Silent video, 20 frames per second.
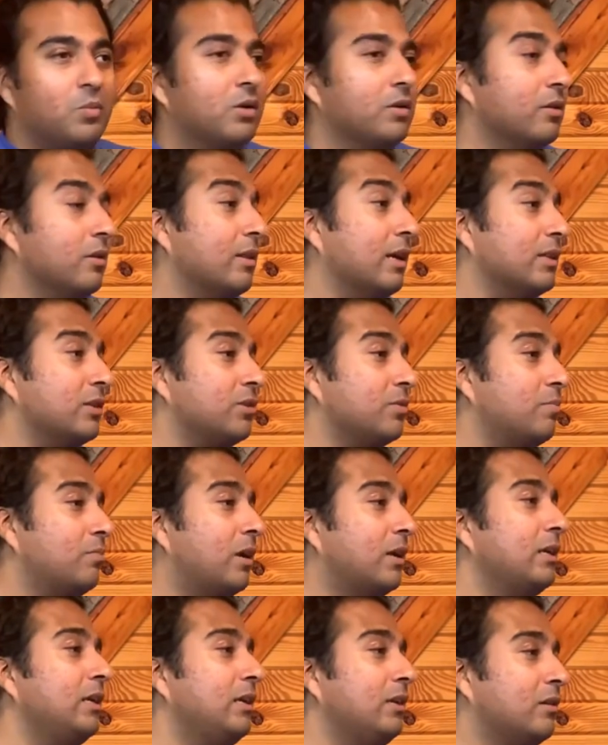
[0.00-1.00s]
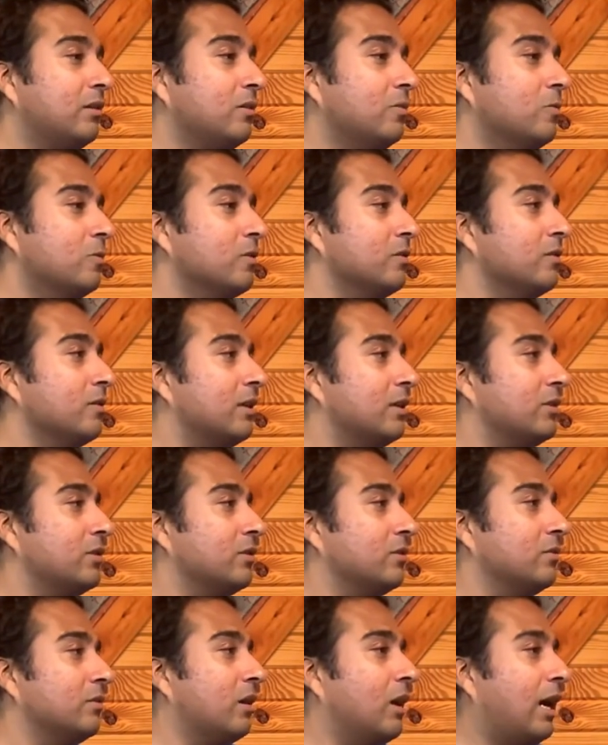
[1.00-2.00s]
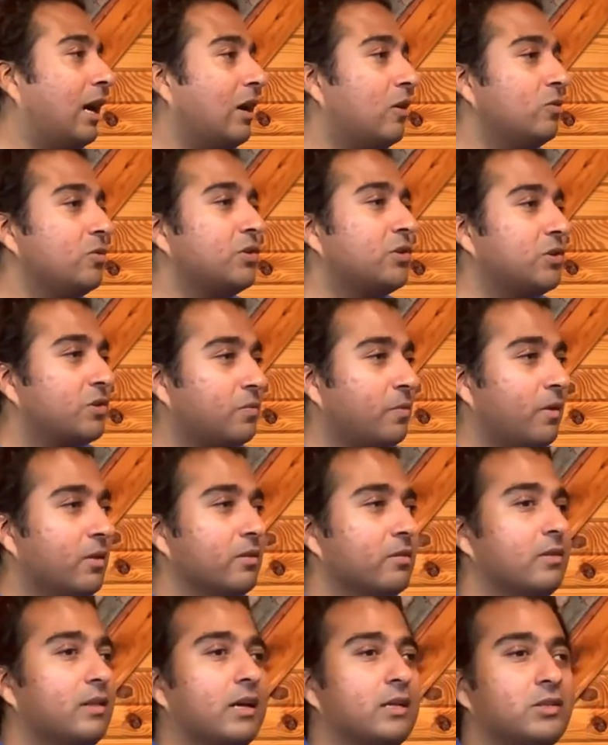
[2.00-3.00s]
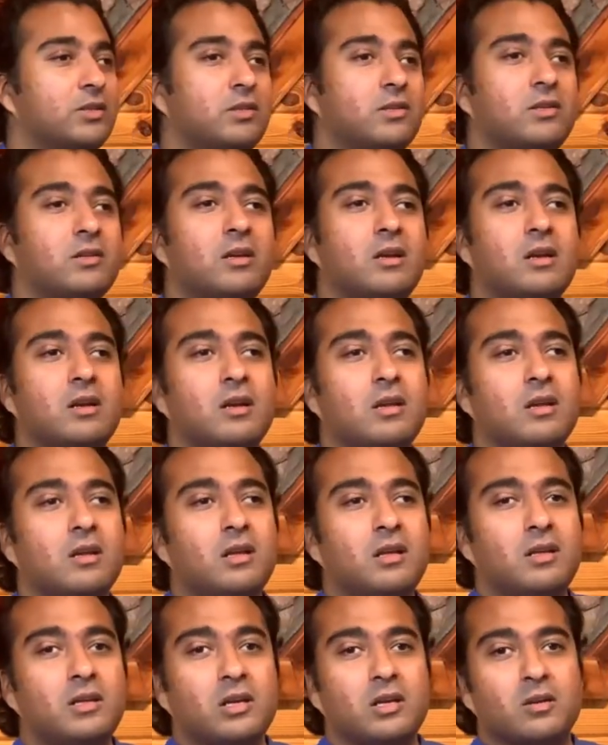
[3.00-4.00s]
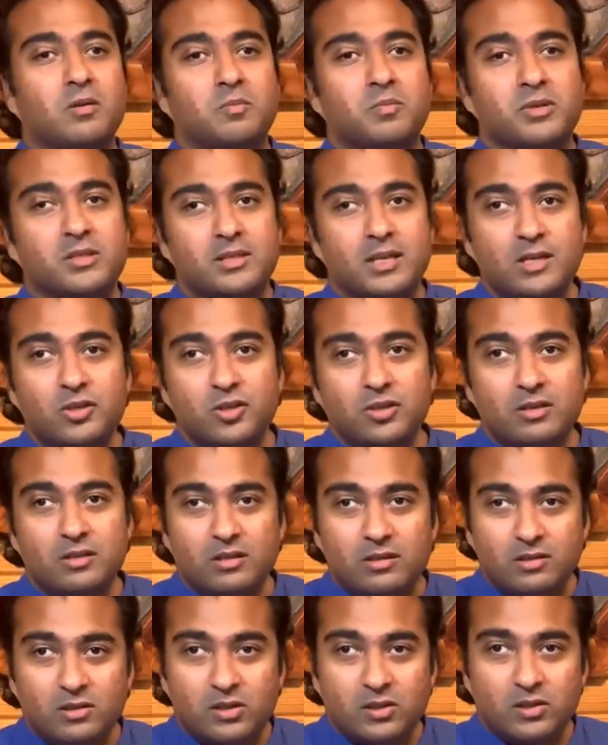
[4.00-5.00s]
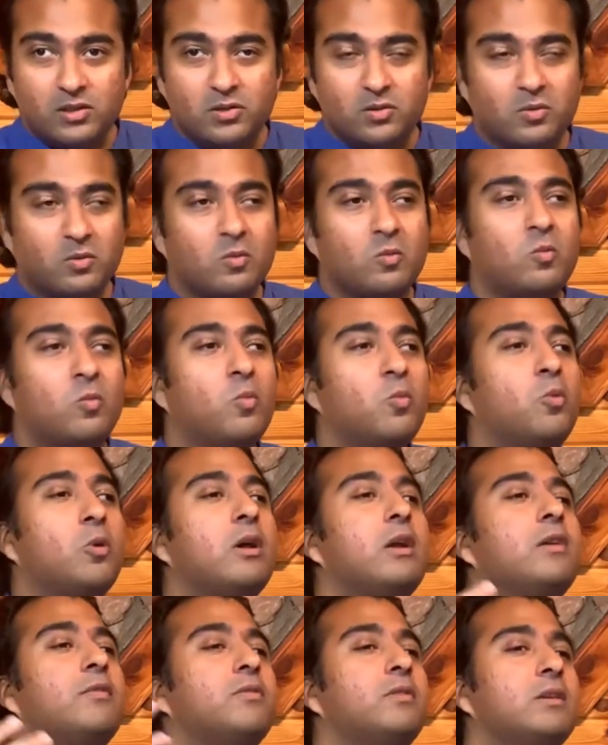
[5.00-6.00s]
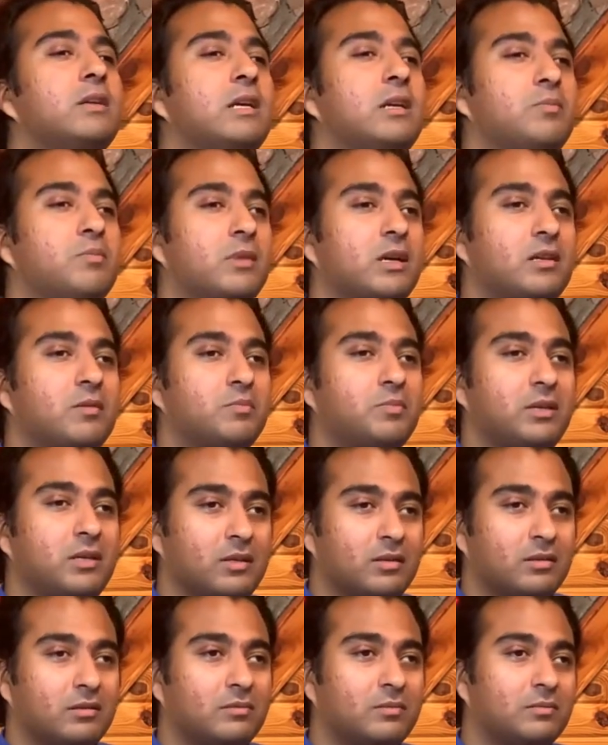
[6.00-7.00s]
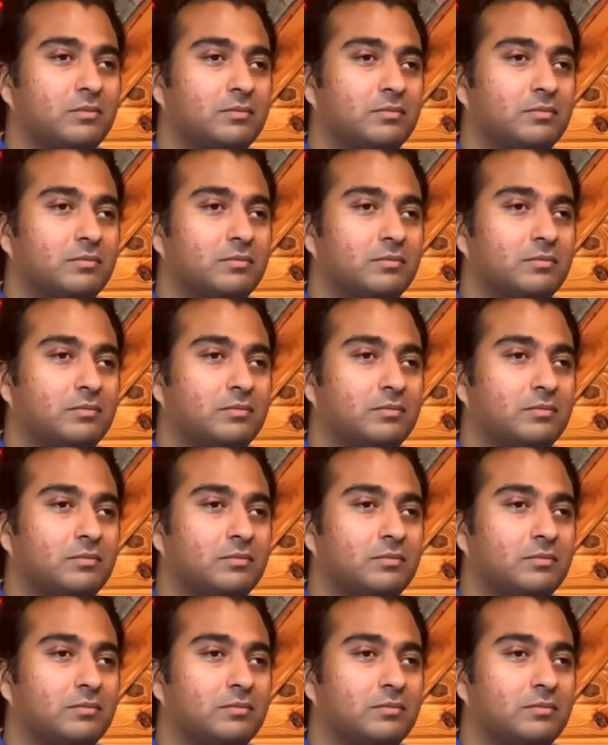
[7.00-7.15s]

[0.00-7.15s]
Whether that's money, whether that's a house, whether that's, you know, possessions, whatever it might be.